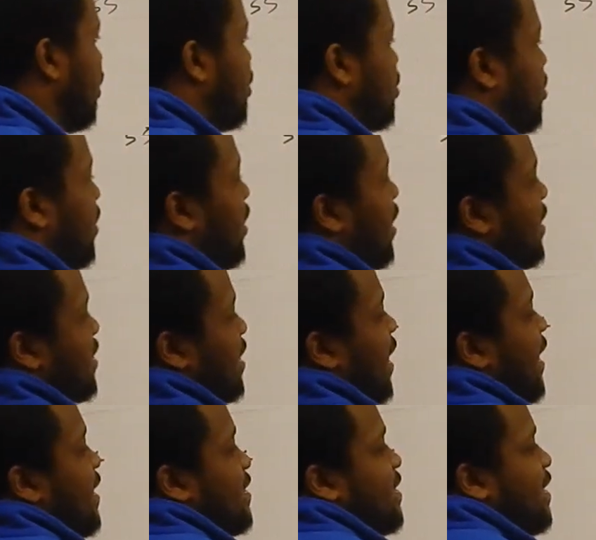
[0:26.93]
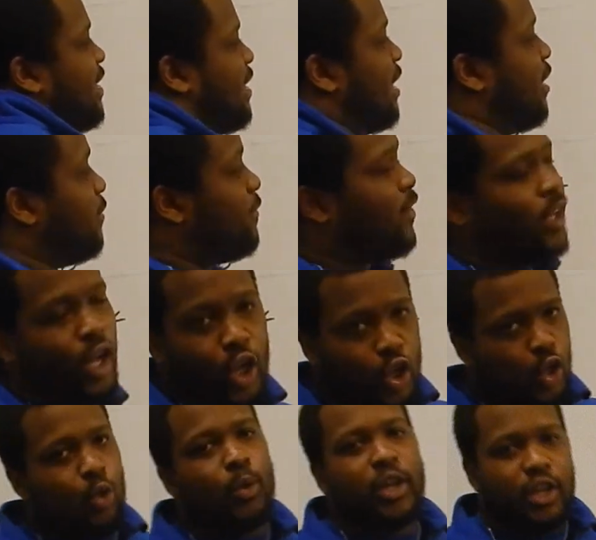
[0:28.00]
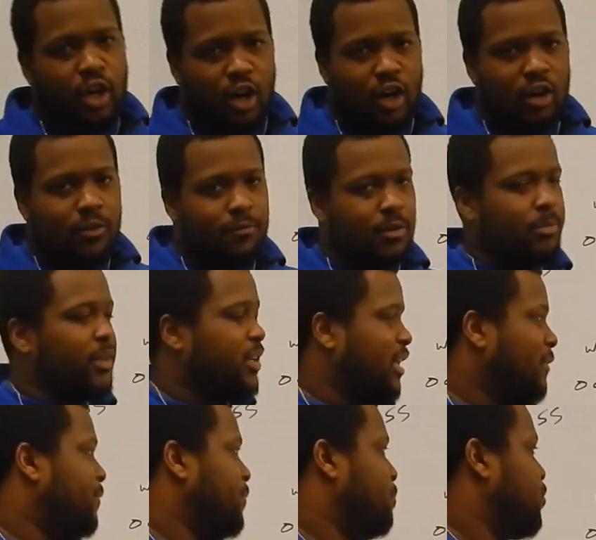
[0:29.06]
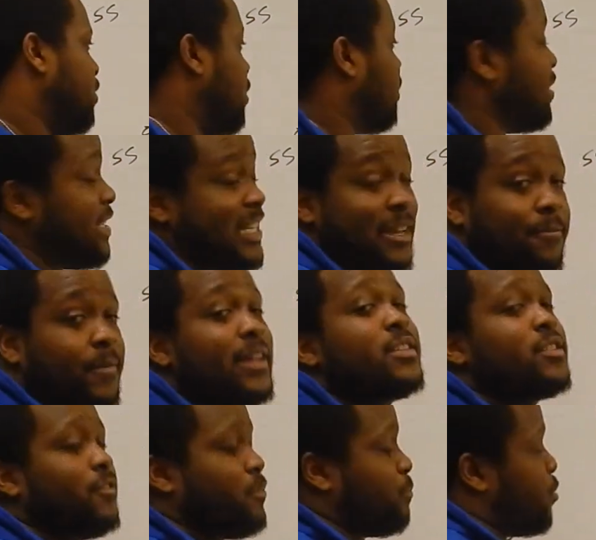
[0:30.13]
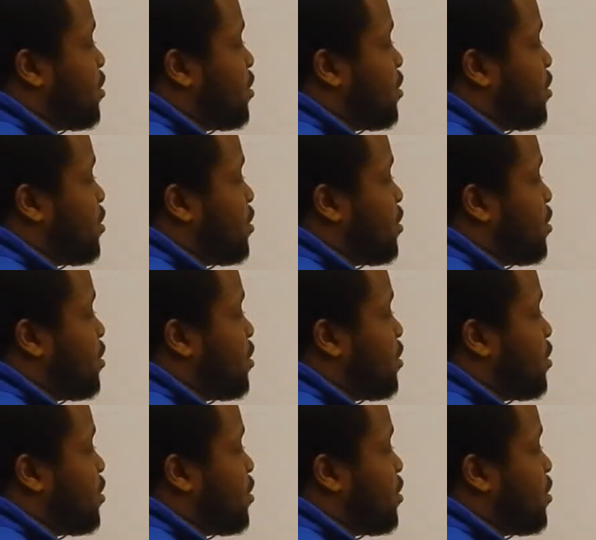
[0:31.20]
So in this case, he'd give a Louie call from the defensive